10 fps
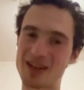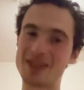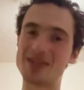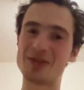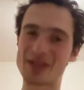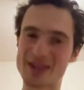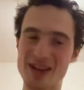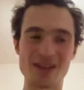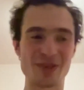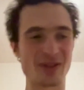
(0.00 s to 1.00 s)
And to
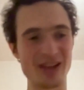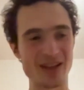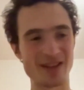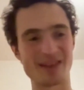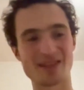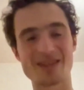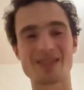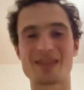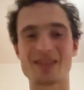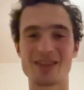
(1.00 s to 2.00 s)
decide, okay,
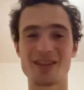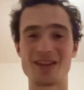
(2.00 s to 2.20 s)
this